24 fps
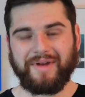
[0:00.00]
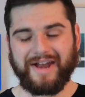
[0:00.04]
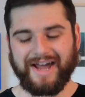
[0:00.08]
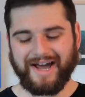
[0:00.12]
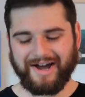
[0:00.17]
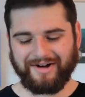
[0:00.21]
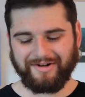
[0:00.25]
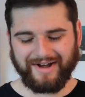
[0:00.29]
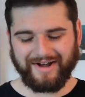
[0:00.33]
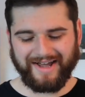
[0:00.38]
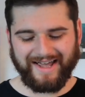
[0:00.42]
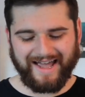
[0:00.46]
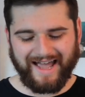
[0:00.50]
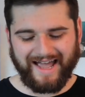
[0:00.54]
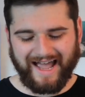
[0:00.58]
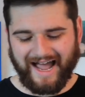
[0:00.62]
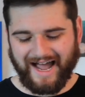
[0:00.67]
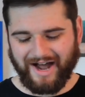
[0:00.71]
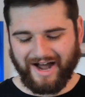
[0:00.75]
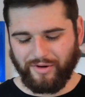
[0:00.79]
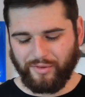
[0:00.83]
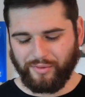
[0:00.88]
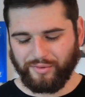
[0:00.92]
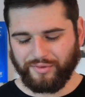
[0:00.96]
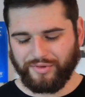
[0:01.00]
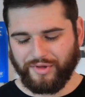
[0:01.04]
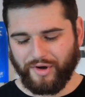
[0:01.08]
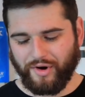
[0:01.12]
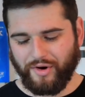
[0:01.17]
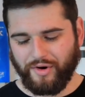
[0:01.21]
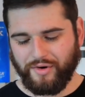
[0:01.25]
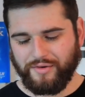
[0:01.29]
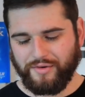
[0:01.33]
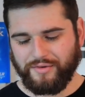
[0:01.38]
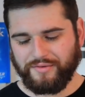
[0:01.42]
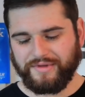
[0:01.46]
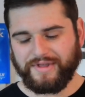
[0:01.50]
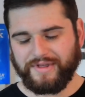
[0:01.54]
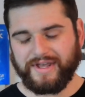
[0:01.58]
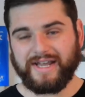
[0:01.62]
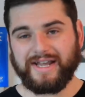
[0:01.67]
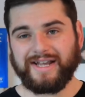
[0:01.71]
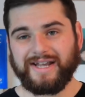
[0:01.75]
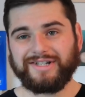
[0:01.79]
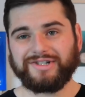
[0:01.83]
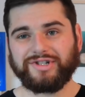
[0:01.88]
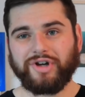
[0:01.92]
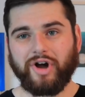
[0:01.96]
Now, although
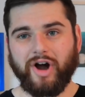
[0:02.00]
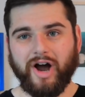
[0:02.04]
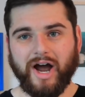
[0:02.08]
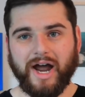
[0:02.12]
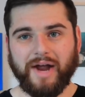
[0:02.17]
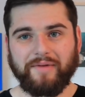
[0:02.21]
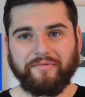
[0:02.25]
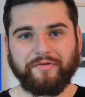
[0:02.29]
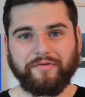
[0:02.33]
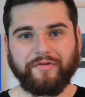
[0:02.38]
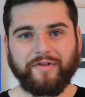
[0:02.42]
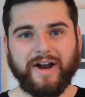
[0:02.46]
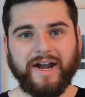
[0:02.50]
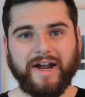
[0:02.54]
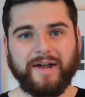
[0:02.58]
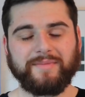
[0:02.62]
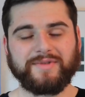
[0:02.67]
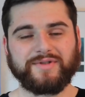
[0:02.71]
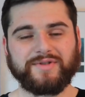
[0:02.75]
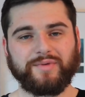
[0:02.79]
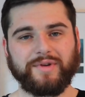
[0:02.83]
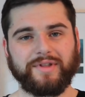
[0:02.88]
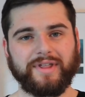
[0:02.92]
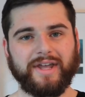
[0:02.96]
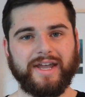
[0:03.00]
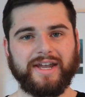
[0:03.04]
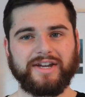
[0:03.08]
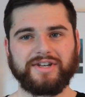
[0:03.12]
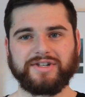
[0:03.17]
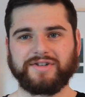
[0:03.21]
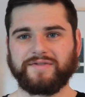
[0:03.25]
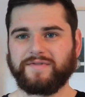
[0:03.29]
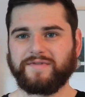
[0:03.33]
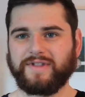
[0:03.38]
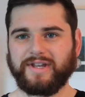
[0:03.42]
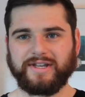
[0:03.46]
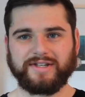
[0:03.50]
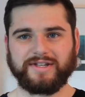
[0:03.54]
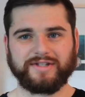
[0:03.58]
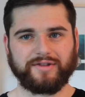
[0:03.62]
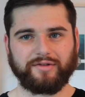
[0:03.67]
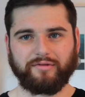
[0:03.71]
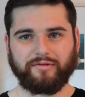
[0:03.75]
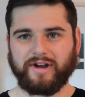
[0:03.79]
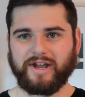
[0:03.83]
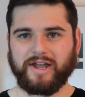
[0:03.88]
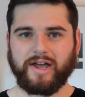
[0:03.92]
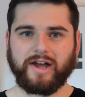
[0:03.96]
the time frames with each of these
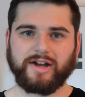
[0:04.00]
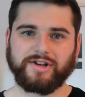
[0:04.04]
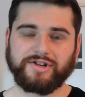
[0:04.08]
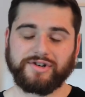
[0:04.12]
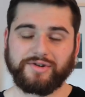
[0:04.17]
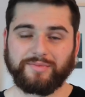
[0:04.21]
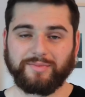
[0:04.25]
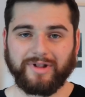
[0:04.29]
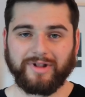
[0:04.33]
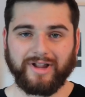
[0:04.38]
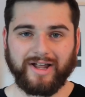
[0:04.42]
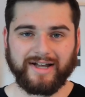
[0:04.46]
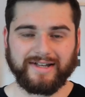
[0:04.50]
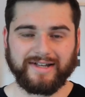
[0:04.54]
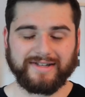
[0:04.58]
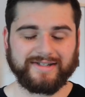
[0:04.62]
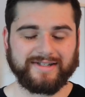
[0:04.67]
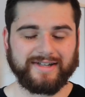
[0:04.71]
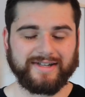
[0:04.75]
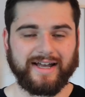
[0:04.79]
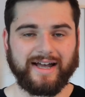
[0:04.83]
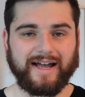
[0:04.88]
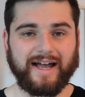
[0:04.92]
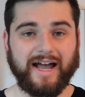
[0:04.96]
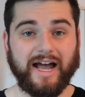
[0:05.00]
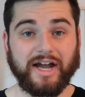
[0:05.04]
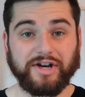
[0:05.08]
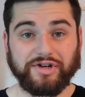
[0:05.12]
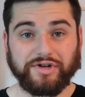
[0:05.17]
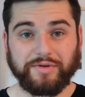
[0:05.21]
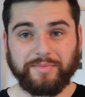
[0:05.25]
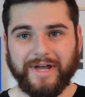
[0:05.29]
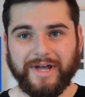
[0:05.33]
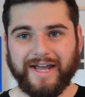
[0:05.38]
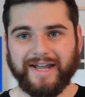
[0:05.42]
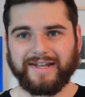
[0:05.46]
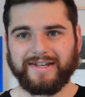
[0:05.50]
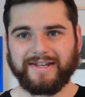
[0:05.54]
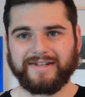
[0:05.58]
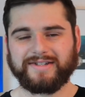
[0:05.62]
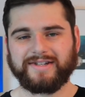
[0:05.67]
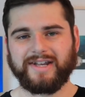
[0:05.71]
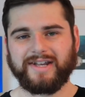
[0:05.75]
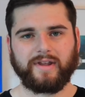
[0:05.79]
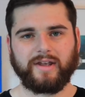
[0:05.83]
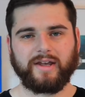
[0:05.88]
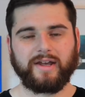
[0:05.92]
300 plus 100 baggers